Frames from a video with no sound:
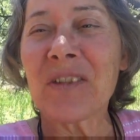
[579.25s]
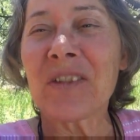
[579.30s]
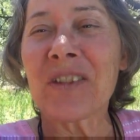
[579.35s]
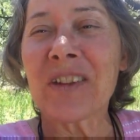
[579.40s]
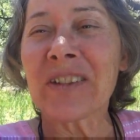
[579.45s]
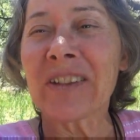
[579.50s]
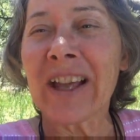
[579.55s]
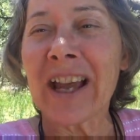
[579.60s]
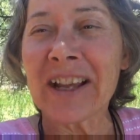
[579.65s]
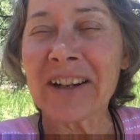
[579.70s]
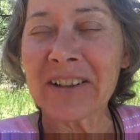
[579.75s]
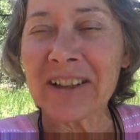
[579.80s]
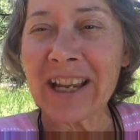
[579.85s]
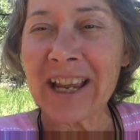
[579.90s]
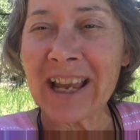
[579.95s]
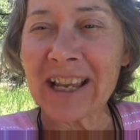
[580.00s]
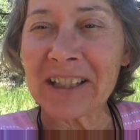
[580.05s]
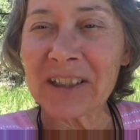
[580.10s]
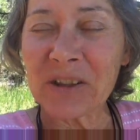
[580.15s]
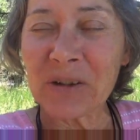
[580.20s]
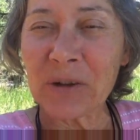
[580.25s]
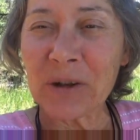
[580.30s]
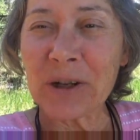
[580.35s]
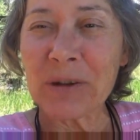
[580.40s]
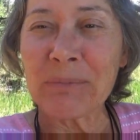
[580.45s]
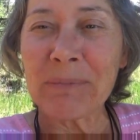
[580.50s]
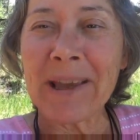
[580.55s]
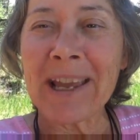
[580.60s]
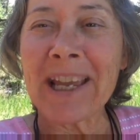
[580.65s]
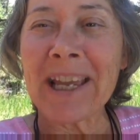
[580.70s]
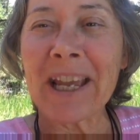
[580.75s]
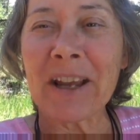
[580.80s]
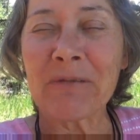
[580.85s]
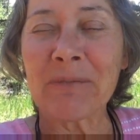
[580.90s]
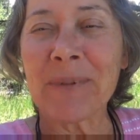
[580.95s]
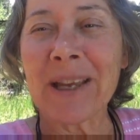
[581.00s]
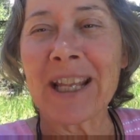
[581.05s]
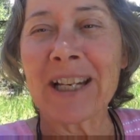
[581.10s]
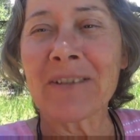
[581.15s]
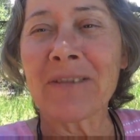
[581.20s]
the latter category may have
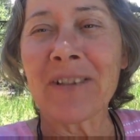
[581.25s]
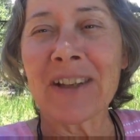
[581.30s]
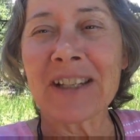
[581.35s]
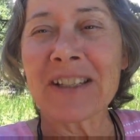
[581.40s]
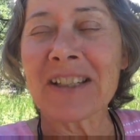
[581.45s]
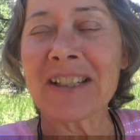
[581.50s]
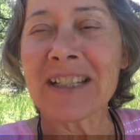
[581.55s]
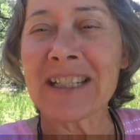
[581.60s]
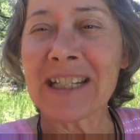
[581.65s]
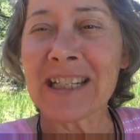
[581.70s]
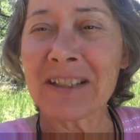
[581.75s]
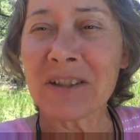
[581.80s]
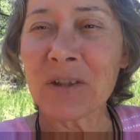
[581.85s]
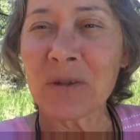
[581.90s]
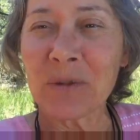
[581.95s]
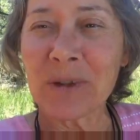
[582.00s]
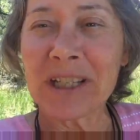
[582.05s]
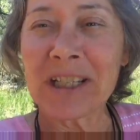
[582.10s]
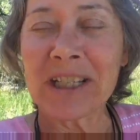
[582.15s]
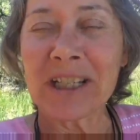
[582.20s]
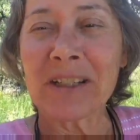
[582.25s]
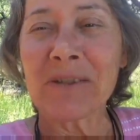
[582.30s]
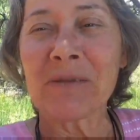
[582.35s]
manifested as 3D,